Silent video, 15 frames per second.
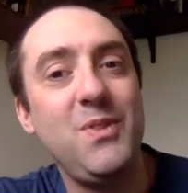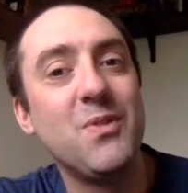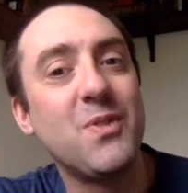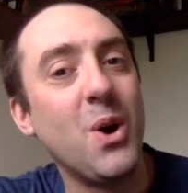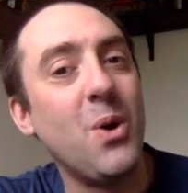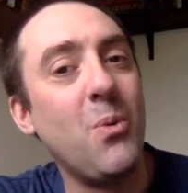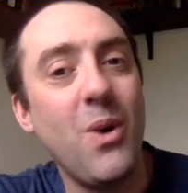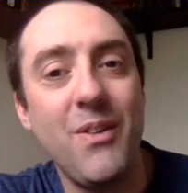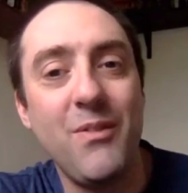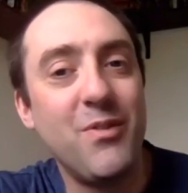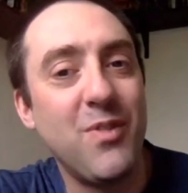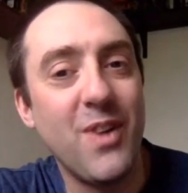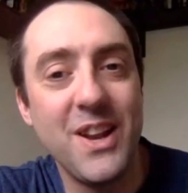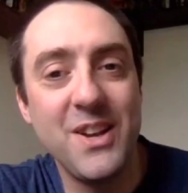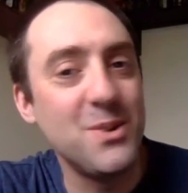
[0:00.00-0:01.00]
if you've got
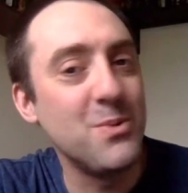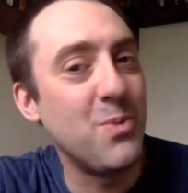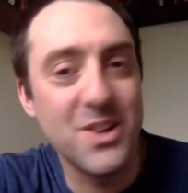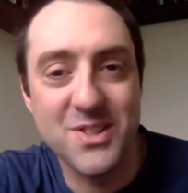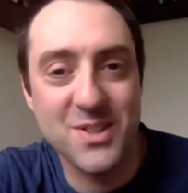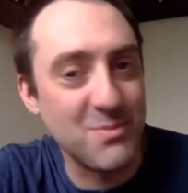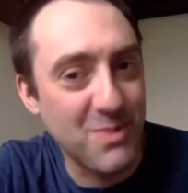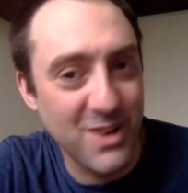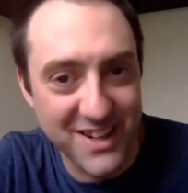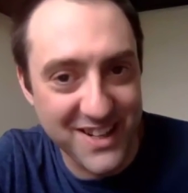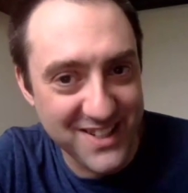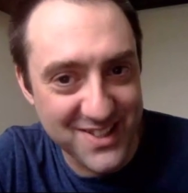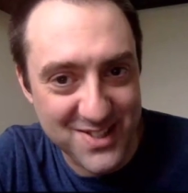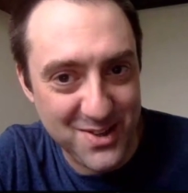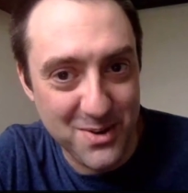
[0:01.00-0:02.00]
one friend who wasn't
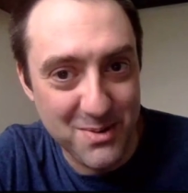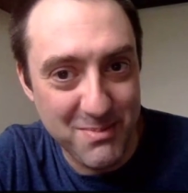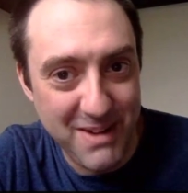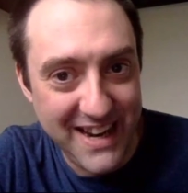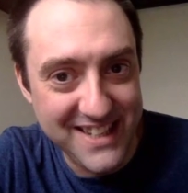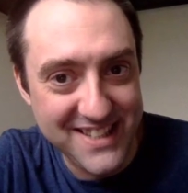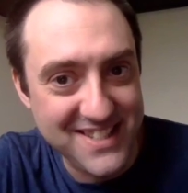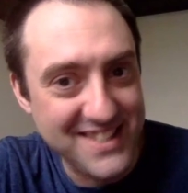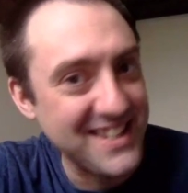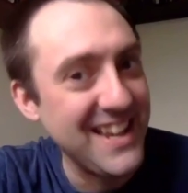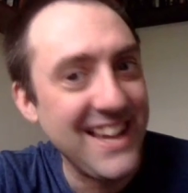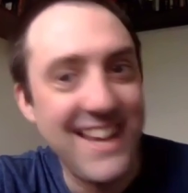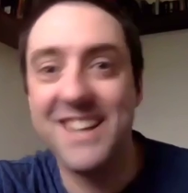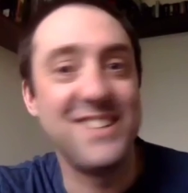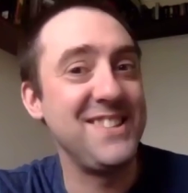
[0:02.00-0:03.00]
one of your
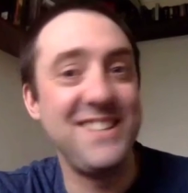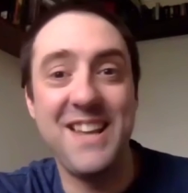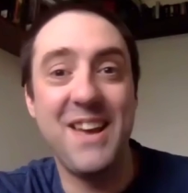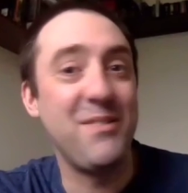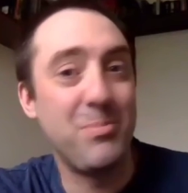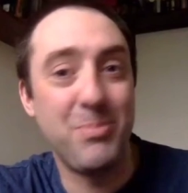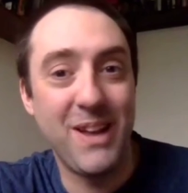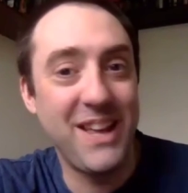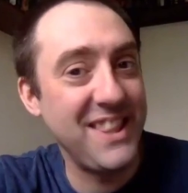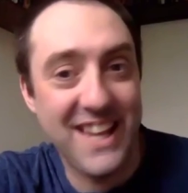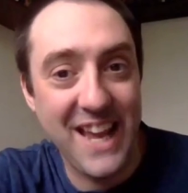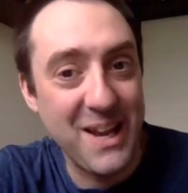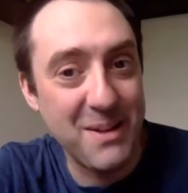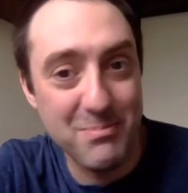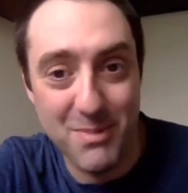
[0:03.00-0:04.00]
schoolmates and has never
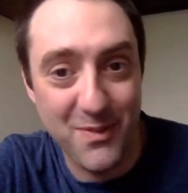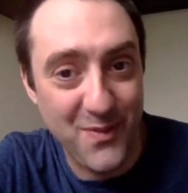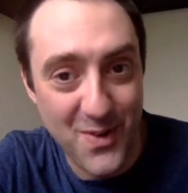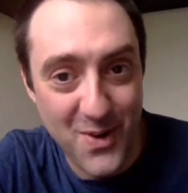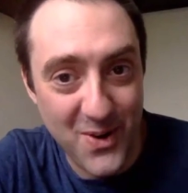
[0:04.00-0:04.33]
played the game